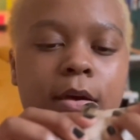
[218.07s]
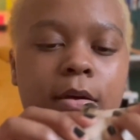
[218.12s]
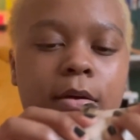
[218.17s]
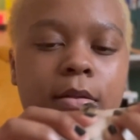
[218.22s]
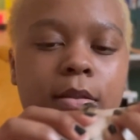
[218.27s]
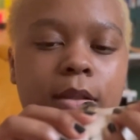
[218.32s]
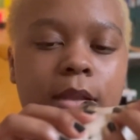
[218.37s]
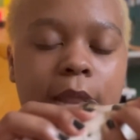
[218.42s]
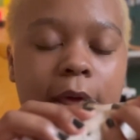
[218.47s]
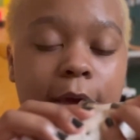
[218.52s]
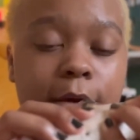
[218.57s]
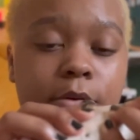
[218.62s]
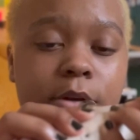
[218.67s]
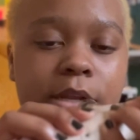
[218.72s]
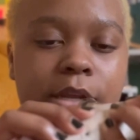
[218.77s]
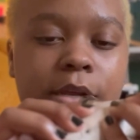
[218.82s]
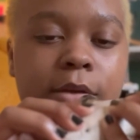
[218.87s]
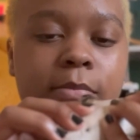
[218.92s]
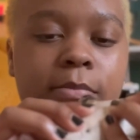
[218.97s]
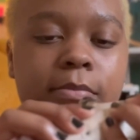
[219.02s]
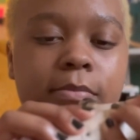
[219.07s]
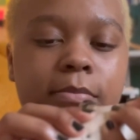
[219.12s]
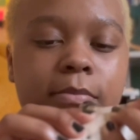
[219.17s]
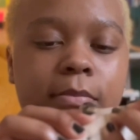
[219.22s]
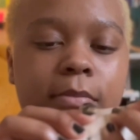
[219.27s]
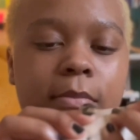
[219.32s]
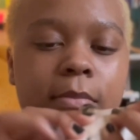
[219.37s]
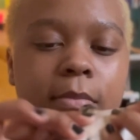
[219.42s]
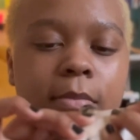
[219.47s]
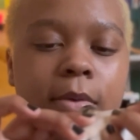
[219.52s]
Now D,
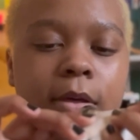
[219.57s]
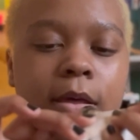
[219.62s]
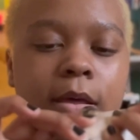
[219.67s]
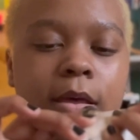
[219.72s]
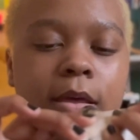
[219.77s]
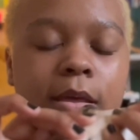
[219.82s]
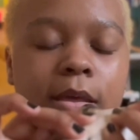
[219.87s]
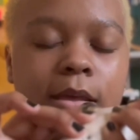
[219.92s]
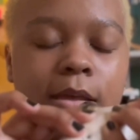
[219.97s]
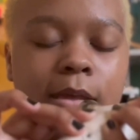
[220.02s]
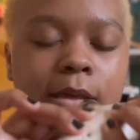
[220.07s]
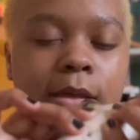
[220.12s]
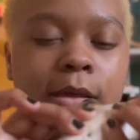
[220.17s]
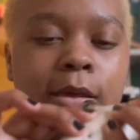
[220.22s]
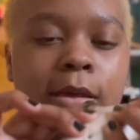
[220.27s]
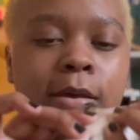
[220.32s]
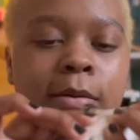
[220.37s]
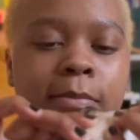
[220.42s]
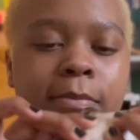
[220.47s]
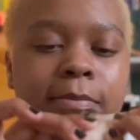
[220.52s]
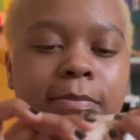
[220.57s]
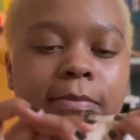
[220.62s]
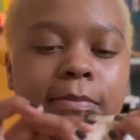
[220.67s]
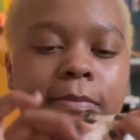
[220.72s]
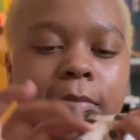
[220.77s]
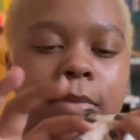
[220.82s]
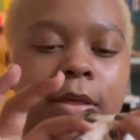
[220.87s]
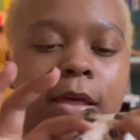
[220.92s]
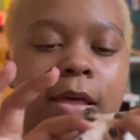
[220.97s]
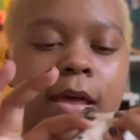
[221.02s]
E,
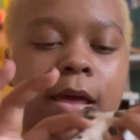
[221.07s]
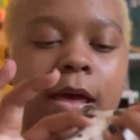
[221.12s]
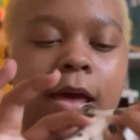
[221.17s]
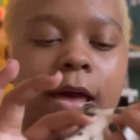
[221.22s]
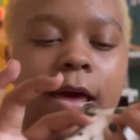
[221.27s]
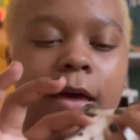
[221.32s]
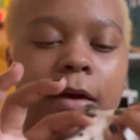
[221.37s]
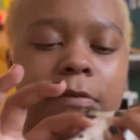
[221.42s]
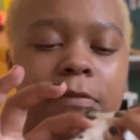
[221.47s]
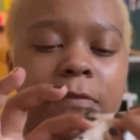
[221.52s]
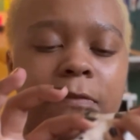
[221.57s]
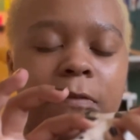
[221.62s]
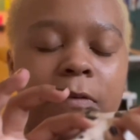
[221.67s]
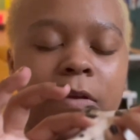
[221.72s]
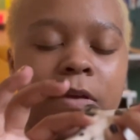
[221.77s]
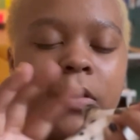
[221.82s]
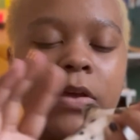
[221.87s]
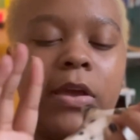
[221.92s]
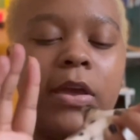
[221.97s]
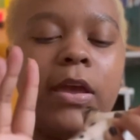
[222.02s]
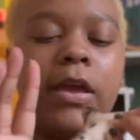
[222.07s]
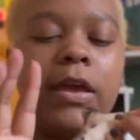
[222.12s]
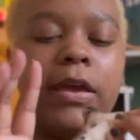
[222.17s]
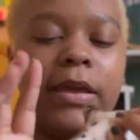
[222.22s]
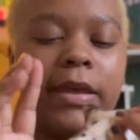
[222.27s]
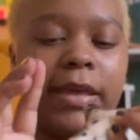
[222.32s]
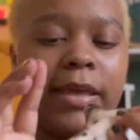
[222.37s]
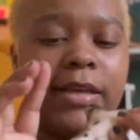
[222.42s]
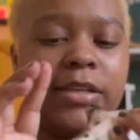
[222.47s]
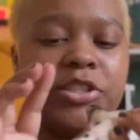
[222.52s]
F,
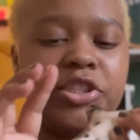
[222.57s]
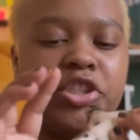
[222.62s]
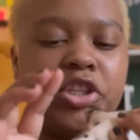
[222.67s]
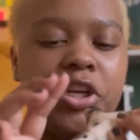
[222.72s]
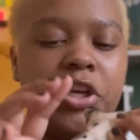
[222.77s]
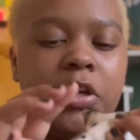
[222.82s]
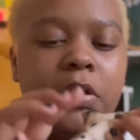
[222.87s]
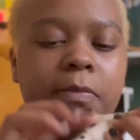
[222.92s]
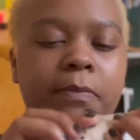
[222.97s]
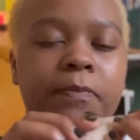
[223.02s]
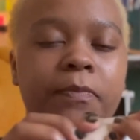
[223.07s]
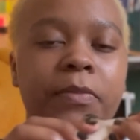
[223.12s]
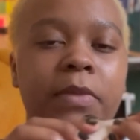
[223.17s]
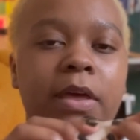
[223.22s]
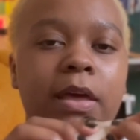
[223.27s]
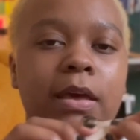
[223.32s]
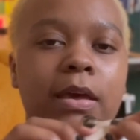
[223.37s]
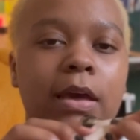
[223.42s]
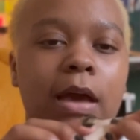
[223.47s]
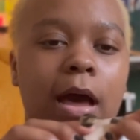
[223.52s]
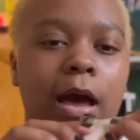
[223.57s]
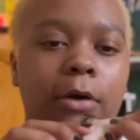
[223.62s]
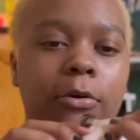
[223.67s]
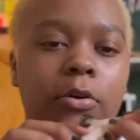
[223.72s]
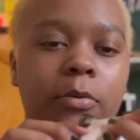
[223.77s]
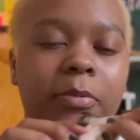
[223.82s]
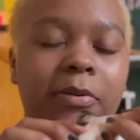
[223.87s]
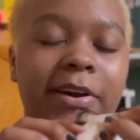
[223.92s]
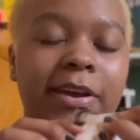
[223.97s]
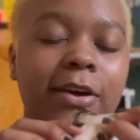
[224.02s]
and G. I will
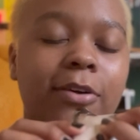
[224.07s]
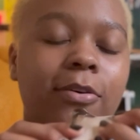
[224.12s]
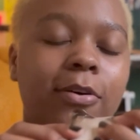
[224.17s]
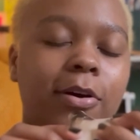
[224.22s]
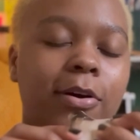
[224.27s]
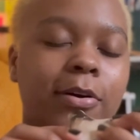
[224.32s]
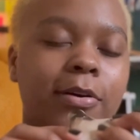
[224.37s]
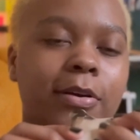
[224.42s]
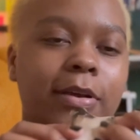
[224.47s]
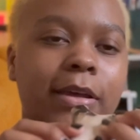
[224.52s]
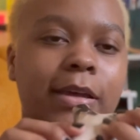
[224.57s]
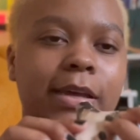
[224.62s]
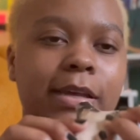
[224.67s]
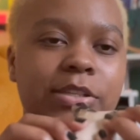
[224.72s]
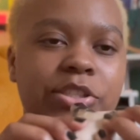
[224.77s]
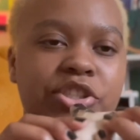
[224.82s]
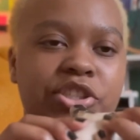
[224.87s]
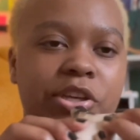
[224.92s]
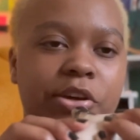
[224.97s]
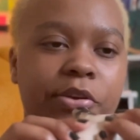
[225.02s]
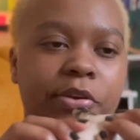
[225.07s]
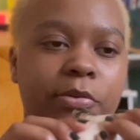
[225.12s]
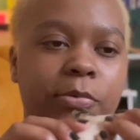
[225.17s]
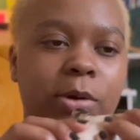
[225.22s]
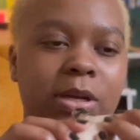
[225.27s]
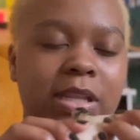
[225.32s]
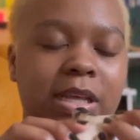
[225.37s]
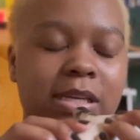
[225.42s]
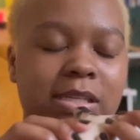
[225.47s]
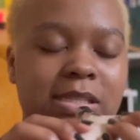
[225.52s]
play along and show you
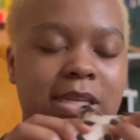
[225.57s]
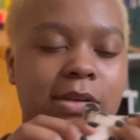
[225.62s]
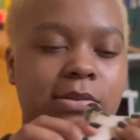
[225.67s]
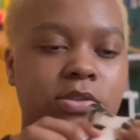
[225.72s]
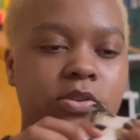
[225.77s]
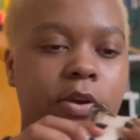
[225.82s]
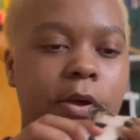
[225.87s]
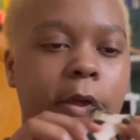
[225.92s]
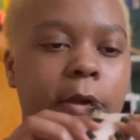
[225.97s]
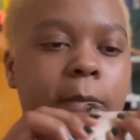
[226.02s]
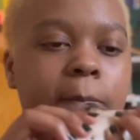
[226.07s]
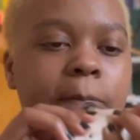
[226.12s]
what that sounds like.